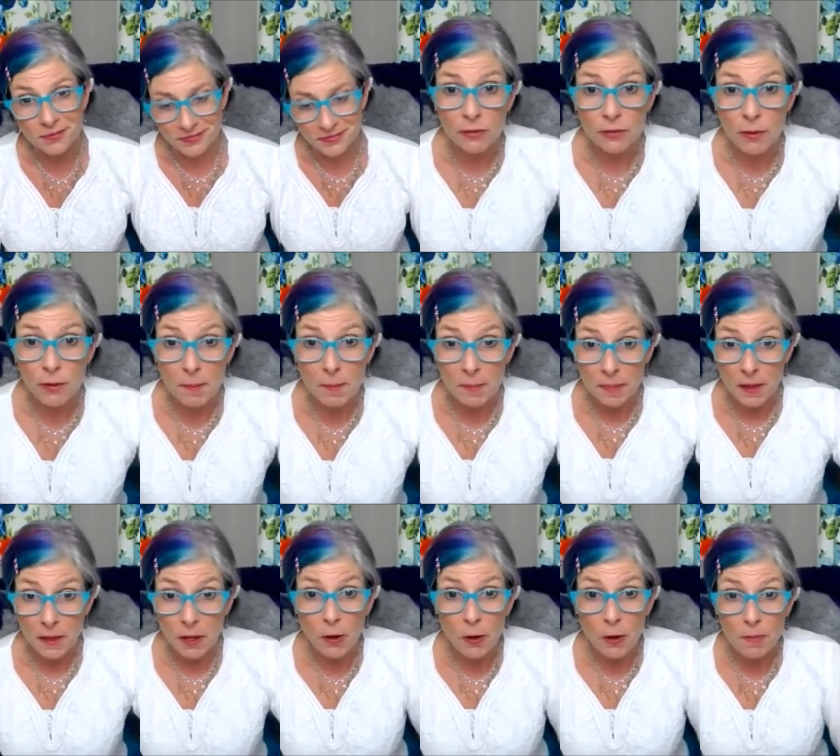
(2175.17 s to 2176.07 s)
So I'm
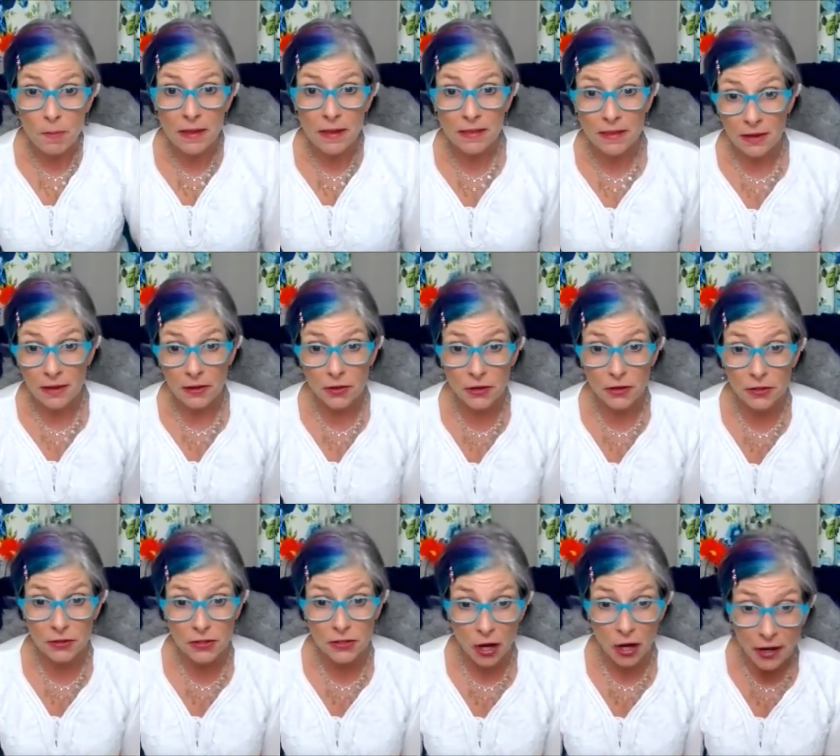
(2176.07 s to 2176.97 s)
hoping that
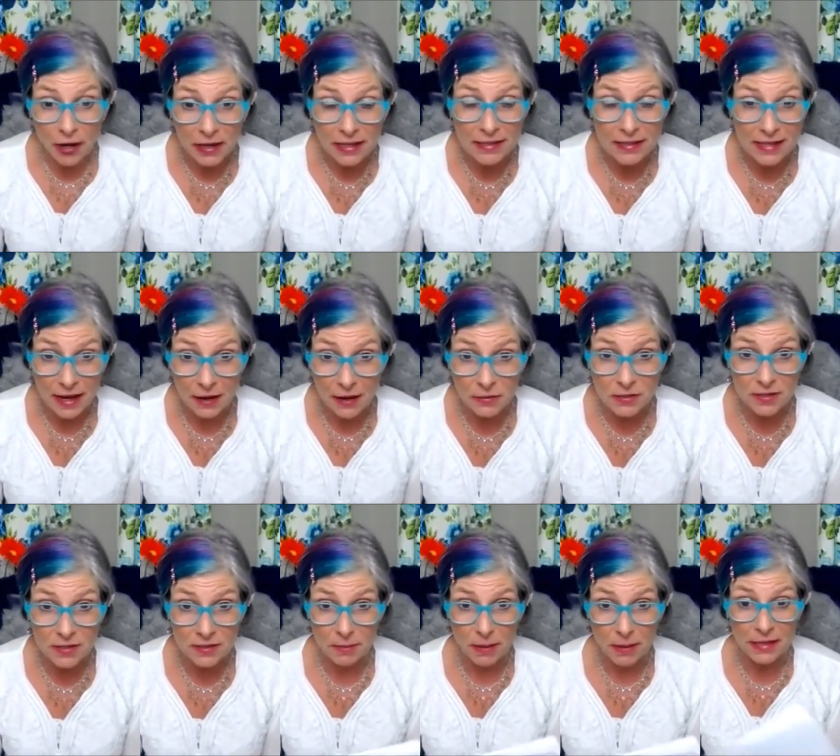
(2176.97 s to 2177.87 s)
you're jotting down
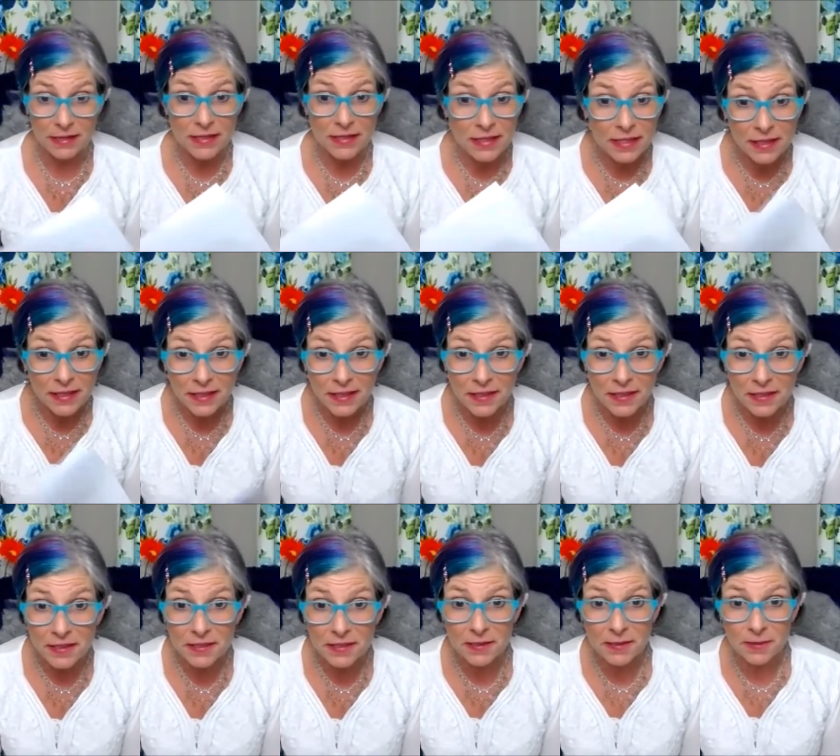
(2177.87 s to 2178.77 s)
some
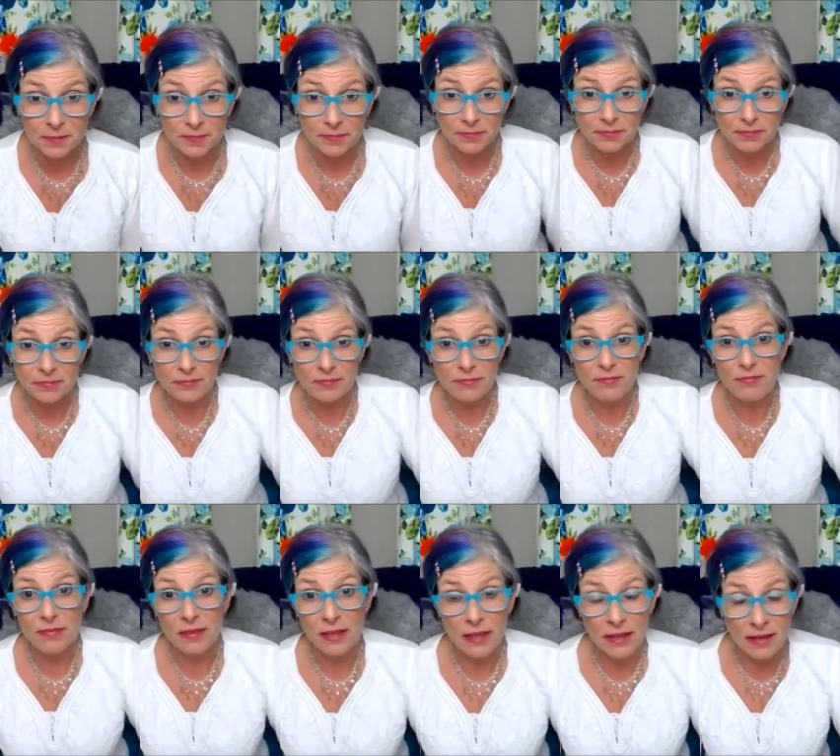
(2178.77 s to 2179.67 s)
ideas
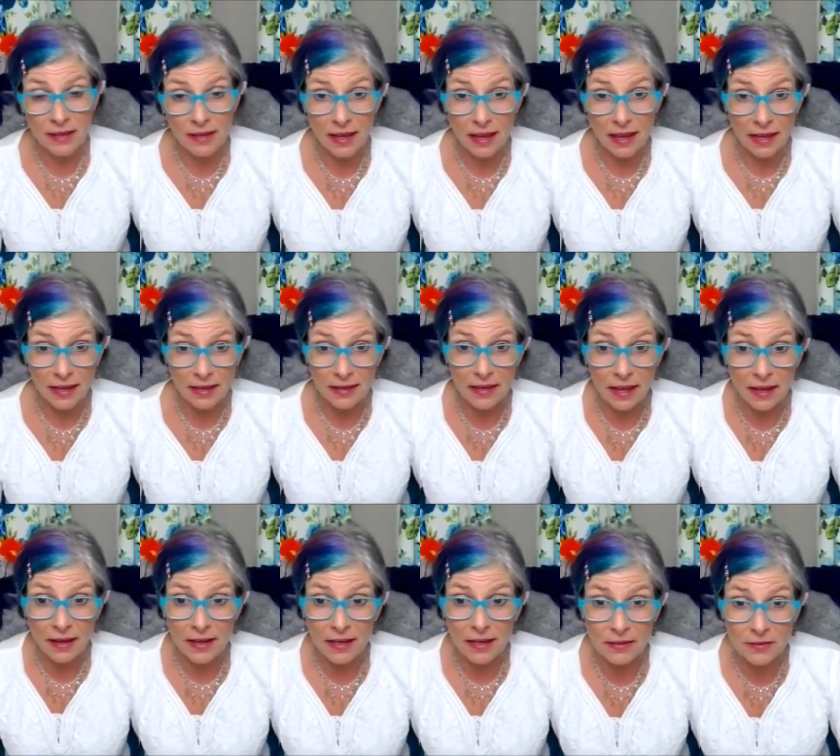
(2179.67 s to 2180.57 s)
and, and
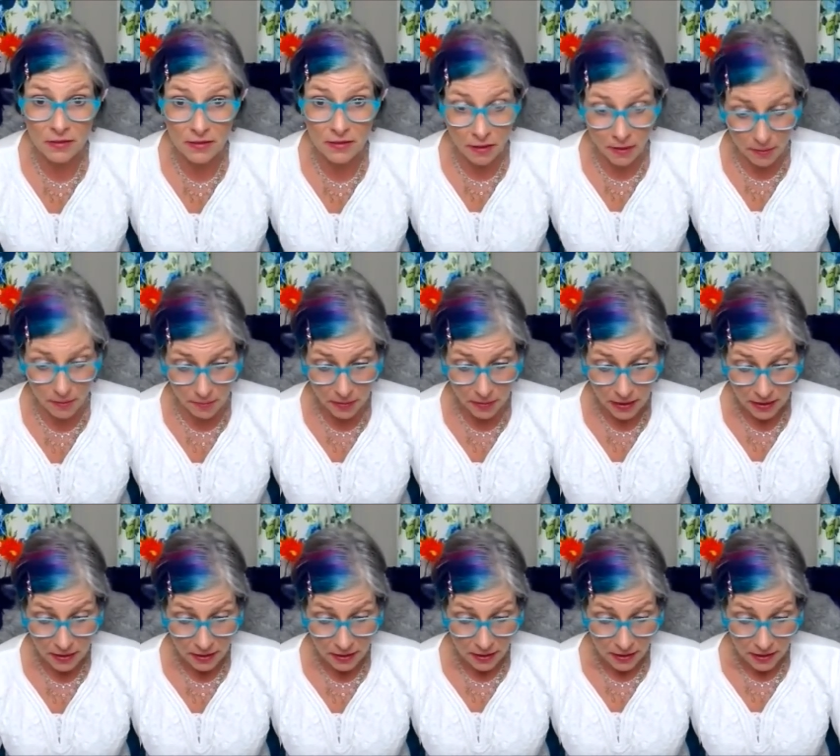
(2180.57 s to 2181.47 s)
getting some
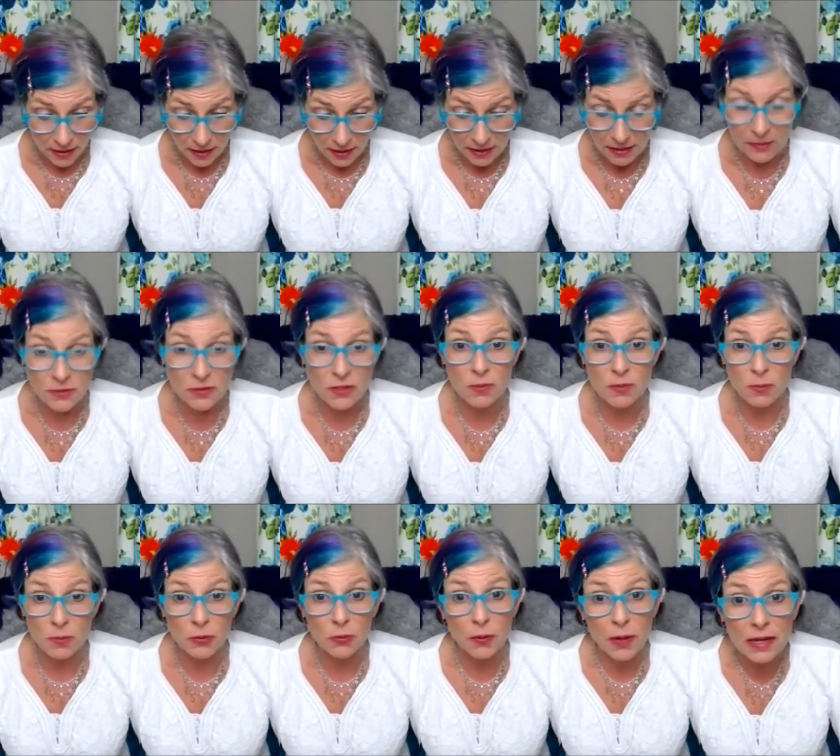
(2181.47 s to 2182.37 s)

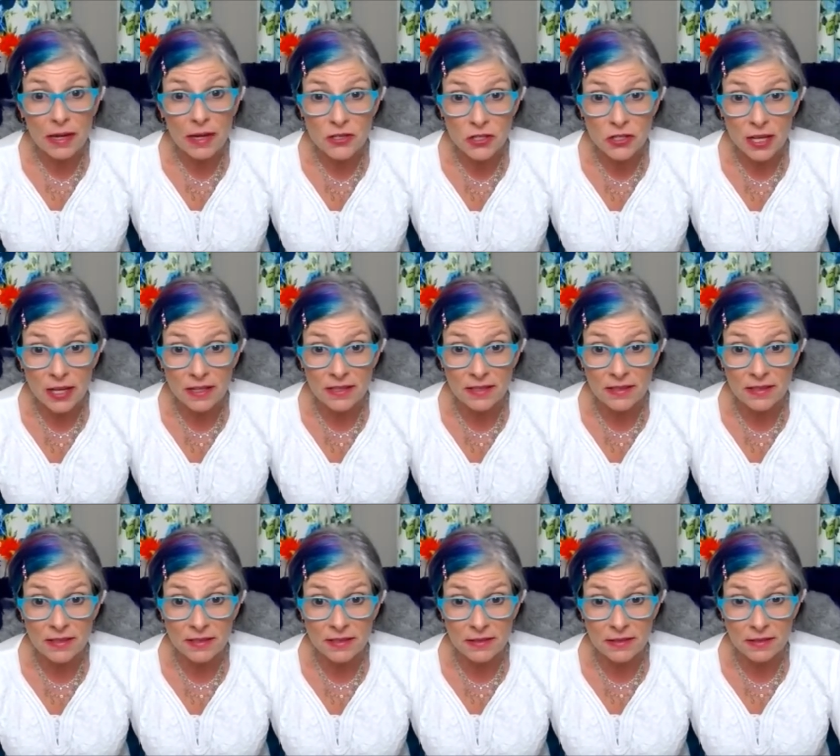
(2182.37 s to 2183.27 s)

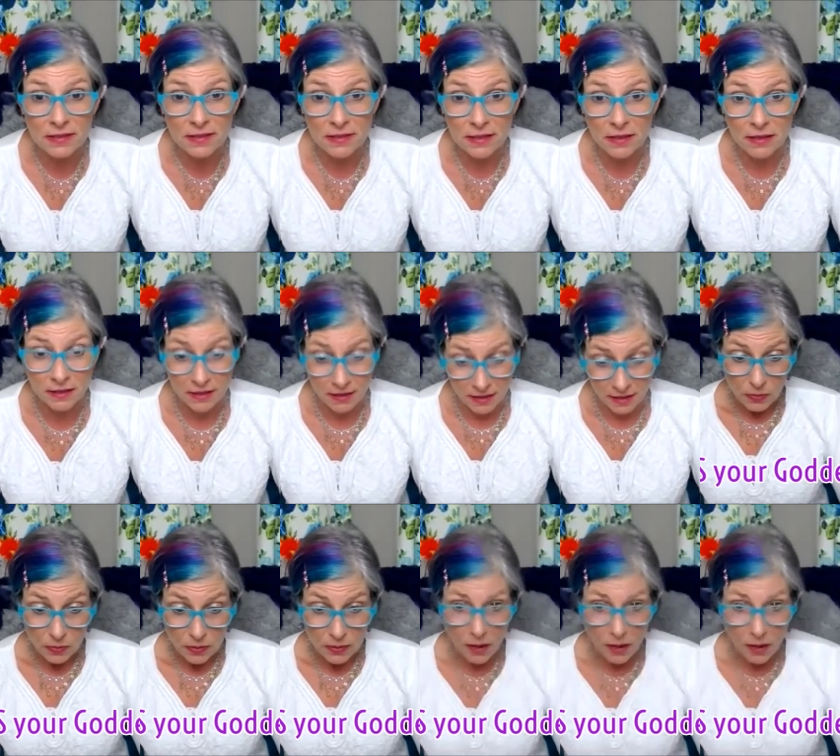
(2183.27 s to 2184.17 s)
inspirations
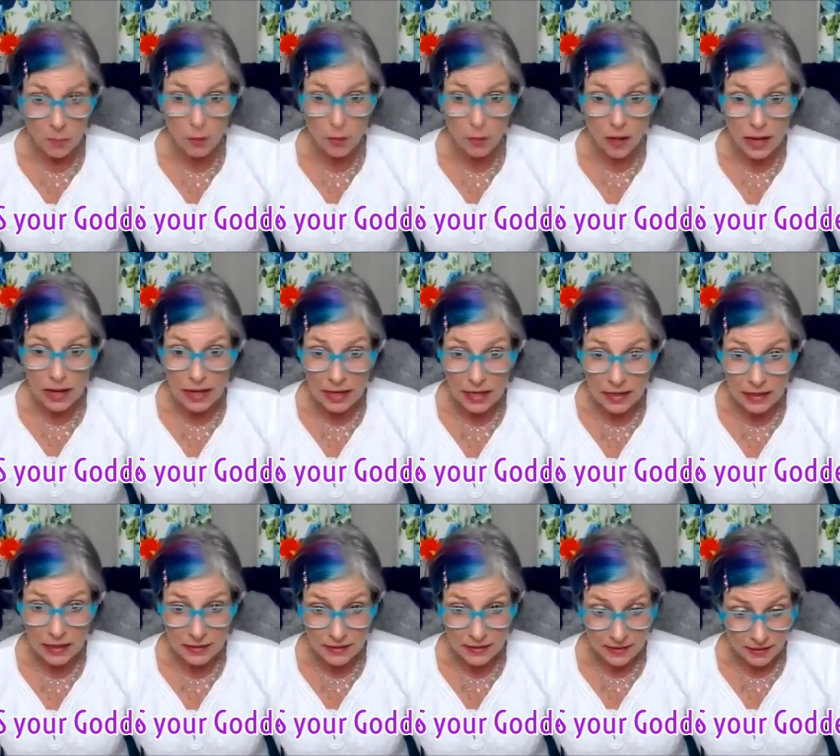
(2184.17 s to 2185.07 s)
Number
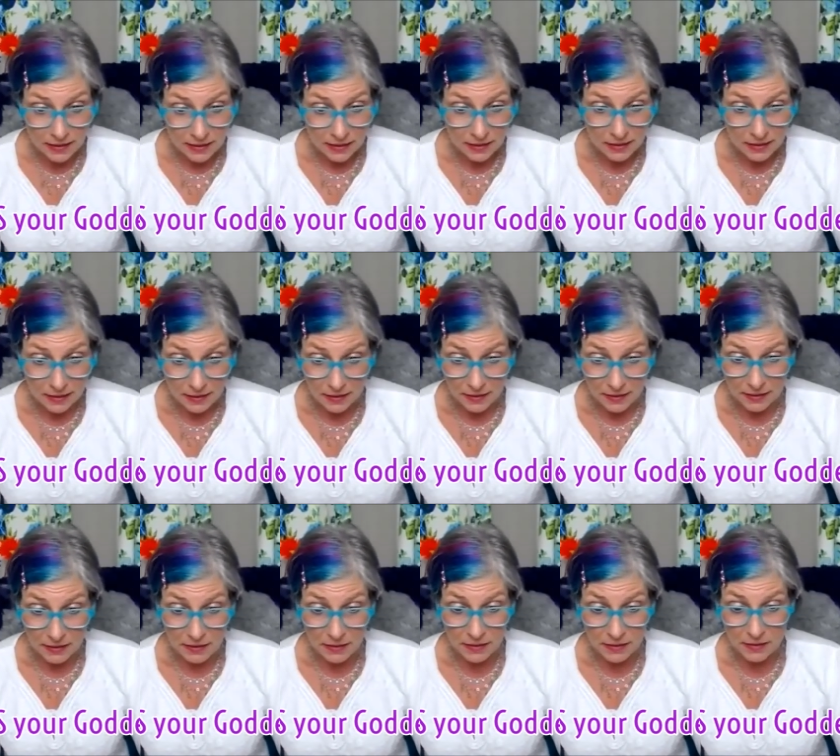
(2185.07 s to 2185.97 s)
eight
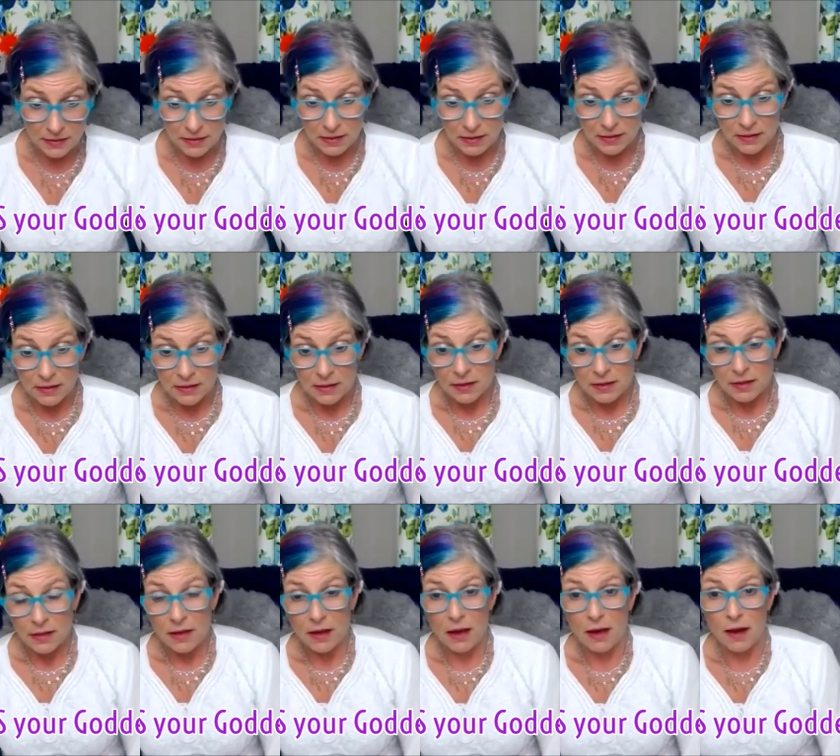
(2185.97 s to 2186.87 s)
is
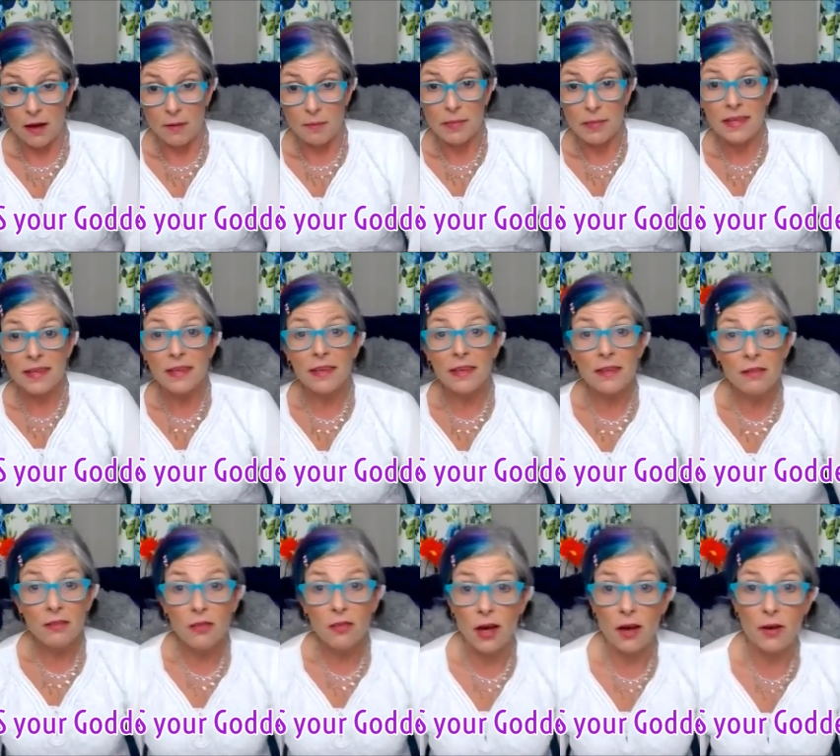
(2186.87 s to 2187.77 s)
um, he
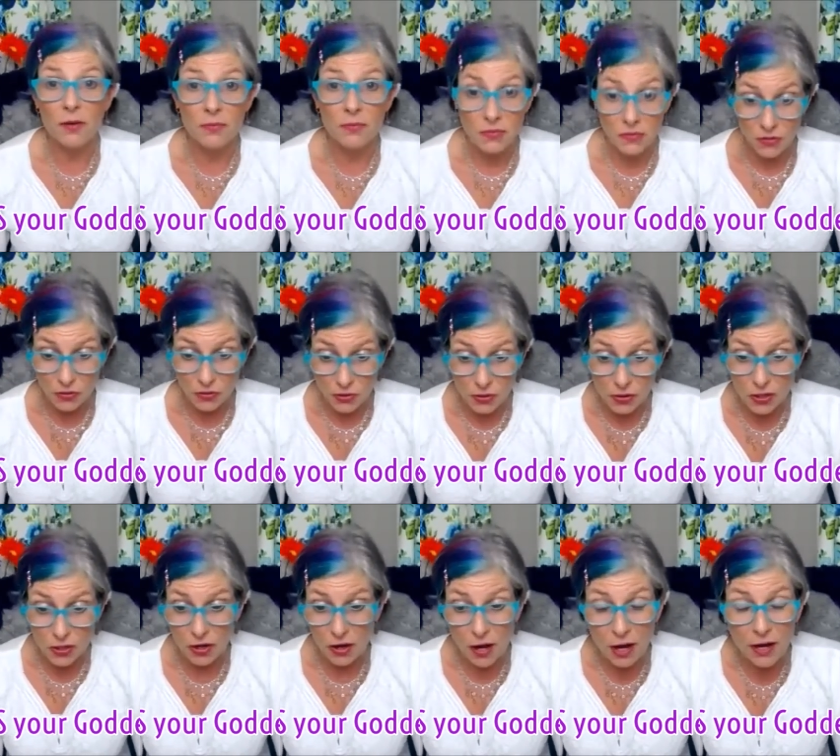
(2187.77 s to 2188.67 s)
loves your
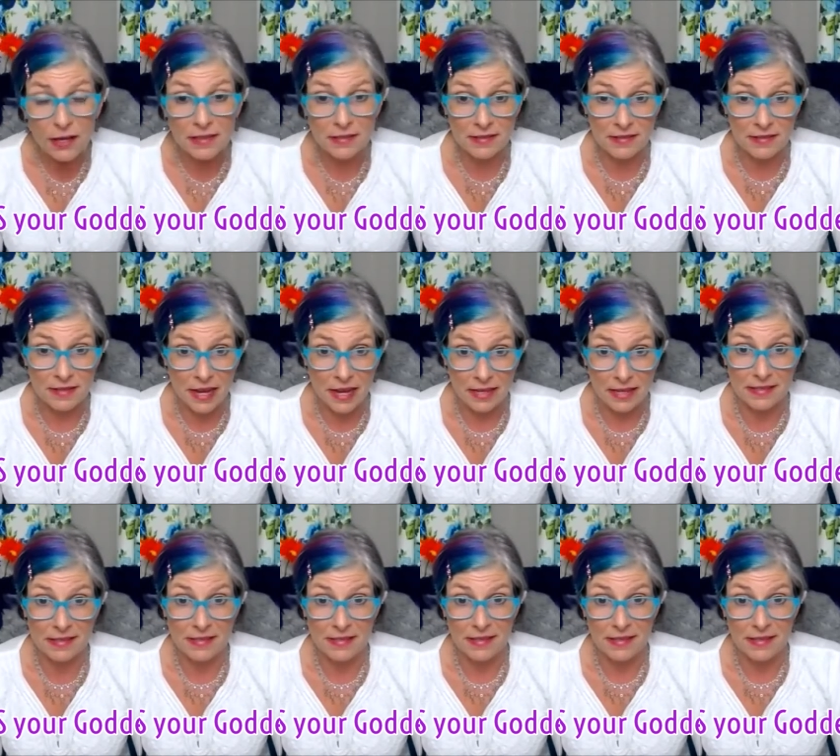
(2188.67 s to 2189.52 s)
goddessness.